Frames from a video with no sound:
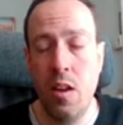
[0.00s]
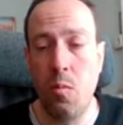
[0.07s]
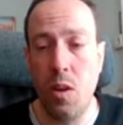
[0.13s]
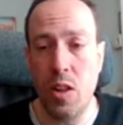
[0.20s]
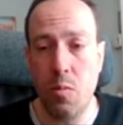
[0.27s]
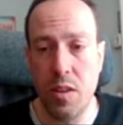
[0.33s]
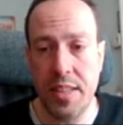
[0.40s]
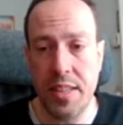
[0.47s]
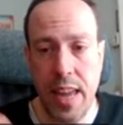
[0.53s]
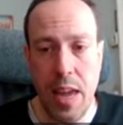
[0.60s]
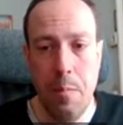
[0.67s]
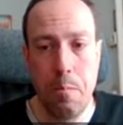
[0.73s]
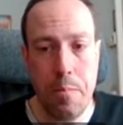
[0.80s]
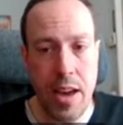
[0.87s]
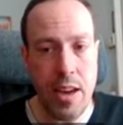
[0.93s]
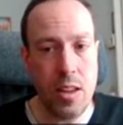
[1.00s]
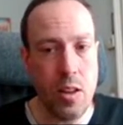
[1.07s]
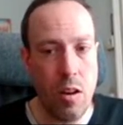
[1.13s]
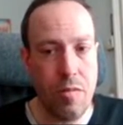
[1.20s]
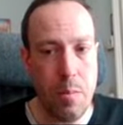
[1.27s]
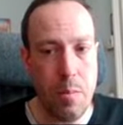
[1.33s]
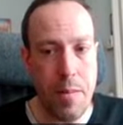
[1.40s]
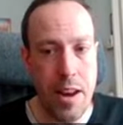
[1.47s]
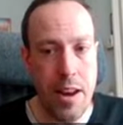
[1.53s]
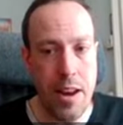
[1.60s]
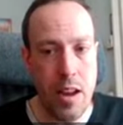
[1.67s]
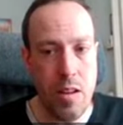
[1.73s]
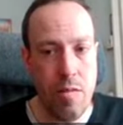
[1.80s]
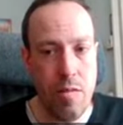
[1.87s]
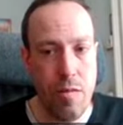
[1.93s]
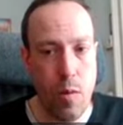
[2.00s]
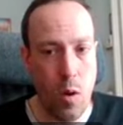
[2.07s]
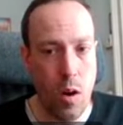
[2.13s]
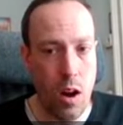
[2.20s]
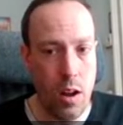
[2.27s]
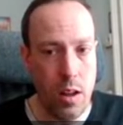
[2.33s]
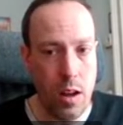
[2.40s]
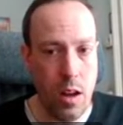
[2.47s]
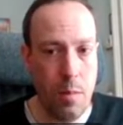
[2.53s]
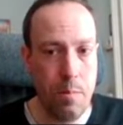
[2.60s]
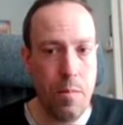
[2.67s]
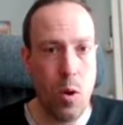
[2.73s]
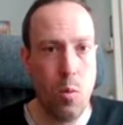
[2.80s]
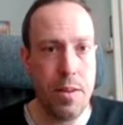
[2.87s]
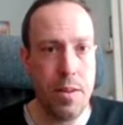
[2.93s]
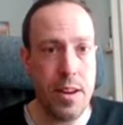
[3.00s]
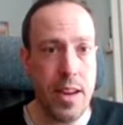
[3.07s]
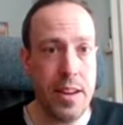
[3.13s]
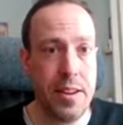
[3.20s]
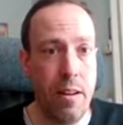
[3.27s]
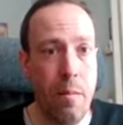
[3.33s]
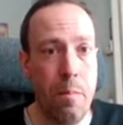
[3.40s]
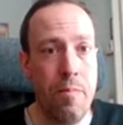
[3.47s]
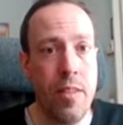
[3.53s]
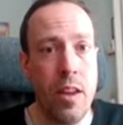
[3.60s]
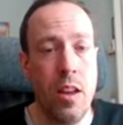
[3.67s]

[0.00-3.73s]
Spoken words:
What was the impact of the mandate for open data?